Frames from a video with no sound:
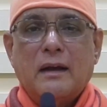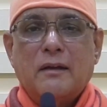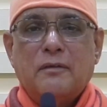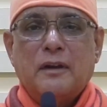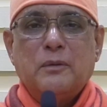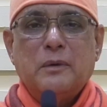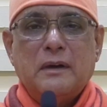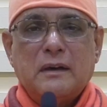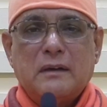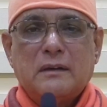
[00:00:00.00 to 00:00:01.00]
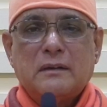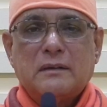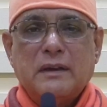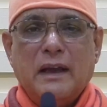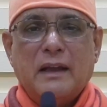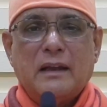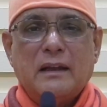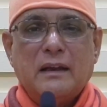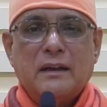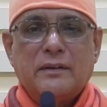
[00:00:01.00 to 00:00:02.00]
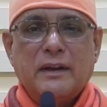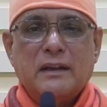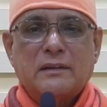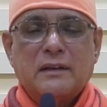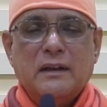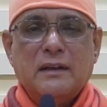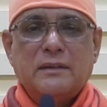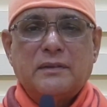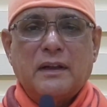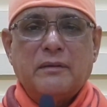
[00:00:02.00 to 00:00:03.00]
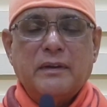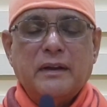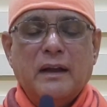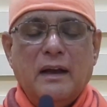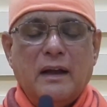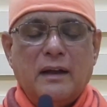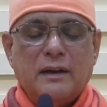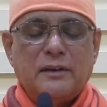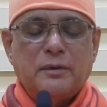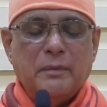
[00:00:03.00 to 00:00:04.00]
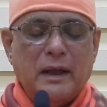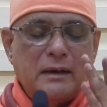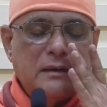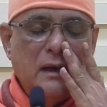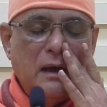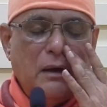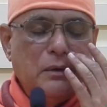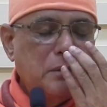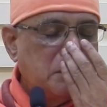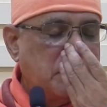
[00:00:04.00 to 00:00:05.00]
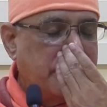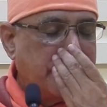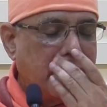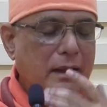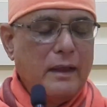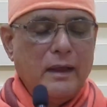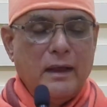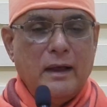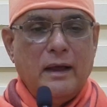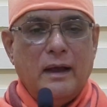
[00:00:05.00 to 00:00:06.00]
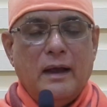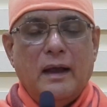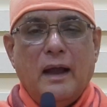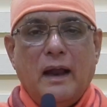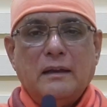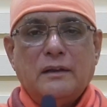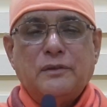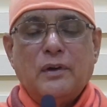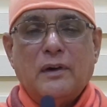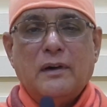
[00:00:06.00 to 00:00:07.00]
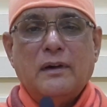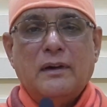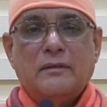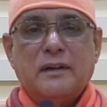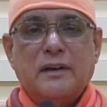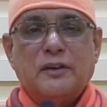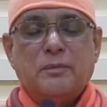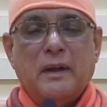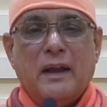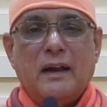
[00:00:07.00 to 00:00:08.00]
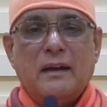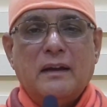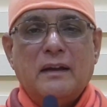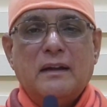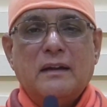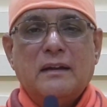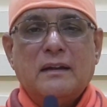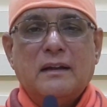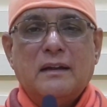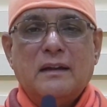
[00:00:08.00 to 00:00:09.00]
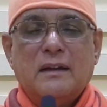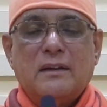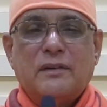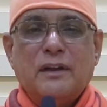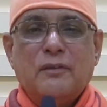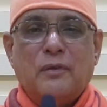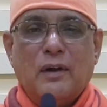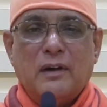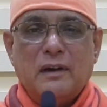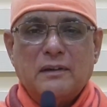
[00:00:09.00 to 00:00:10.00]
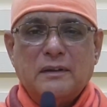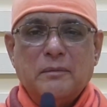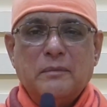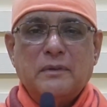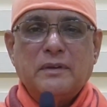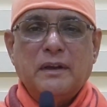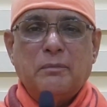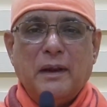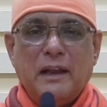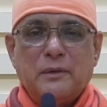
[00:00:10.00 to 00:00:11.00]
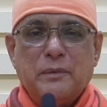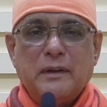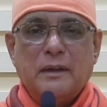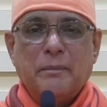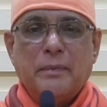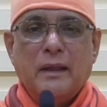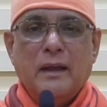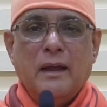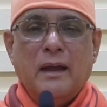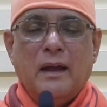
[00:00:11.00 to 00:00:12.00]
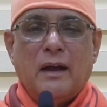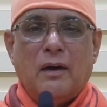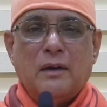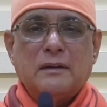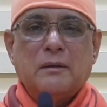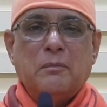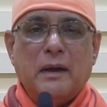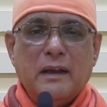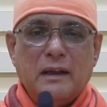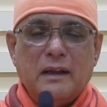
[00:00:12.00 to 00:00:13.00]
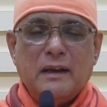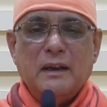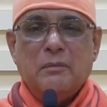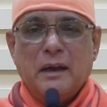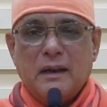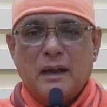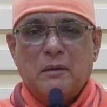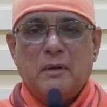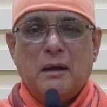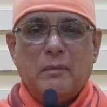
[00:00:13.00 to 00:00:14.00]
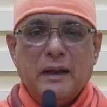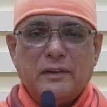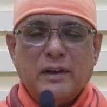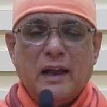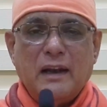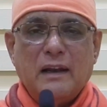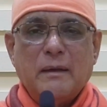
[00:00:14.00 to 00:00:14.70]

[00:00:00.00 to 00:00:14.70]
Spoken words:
for work's sake, she is serving a rich man's house. And the children of the rich man, she fondles them, she plays with them, calls them my Hari, my Rama, my child.